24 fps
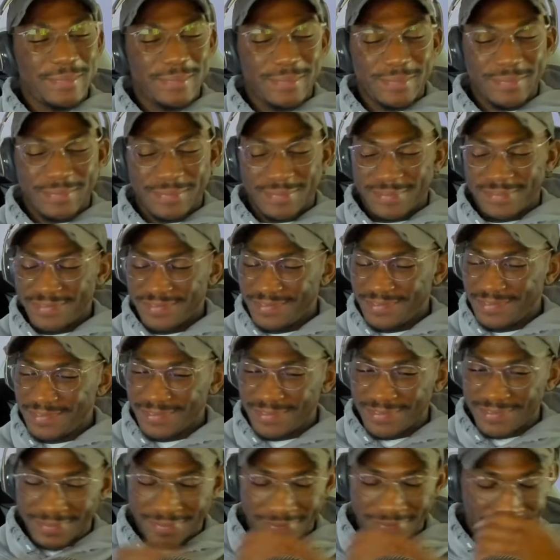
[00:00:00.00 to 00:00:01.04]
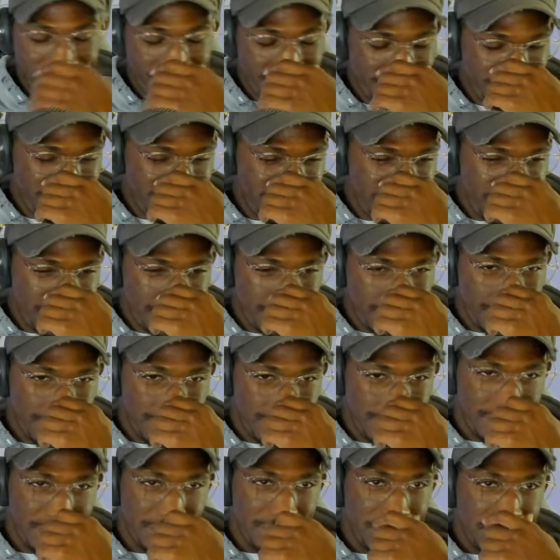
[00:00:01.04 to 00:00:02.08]

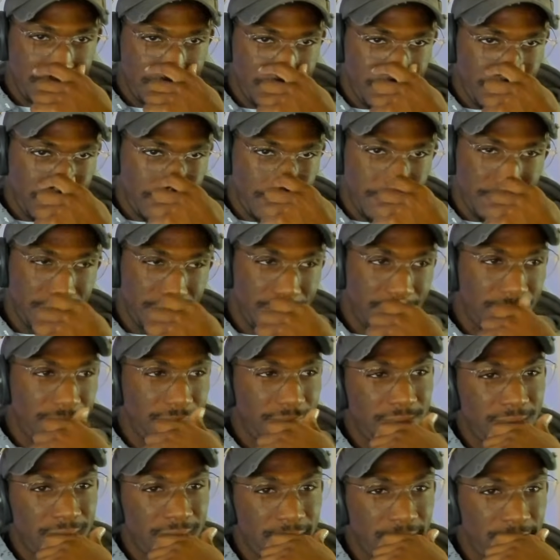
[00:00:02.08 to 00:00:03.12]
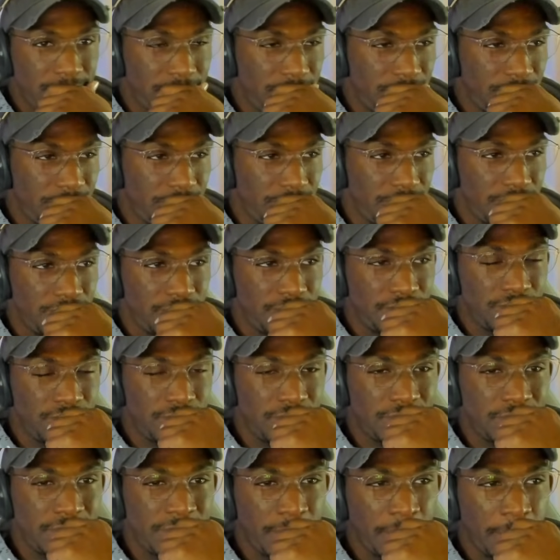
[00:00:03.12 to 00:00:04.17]

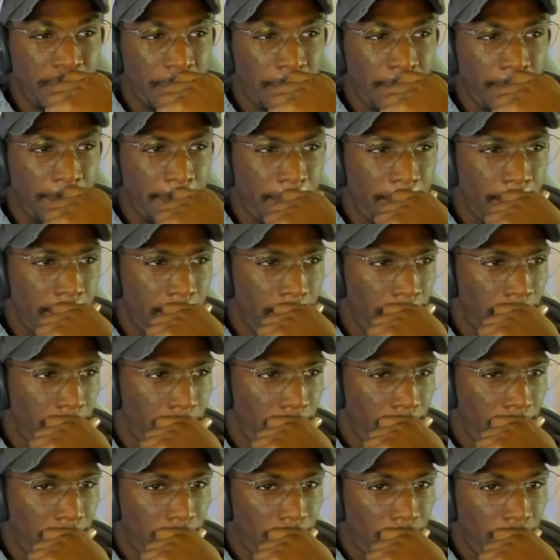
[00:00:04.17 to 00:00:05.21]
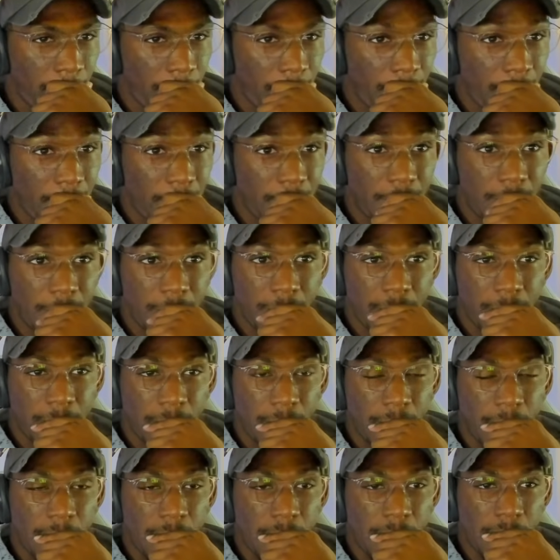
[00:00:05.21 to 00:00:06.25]

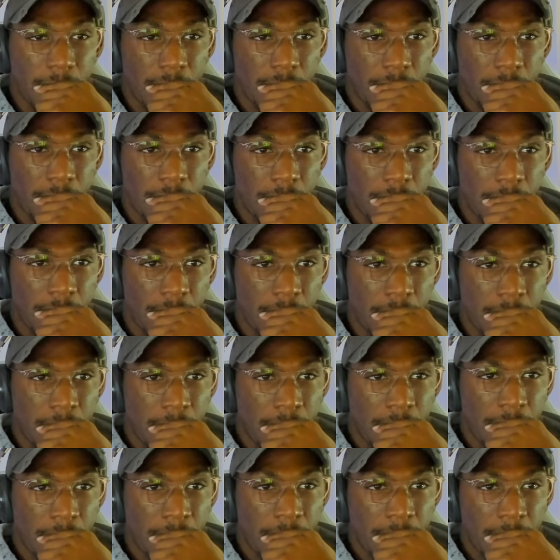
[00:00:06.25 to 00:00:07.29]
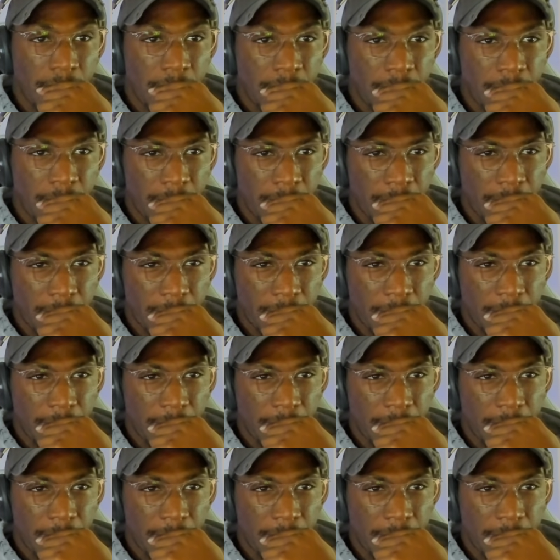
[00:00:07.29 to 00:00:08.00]
The person shown says nothing.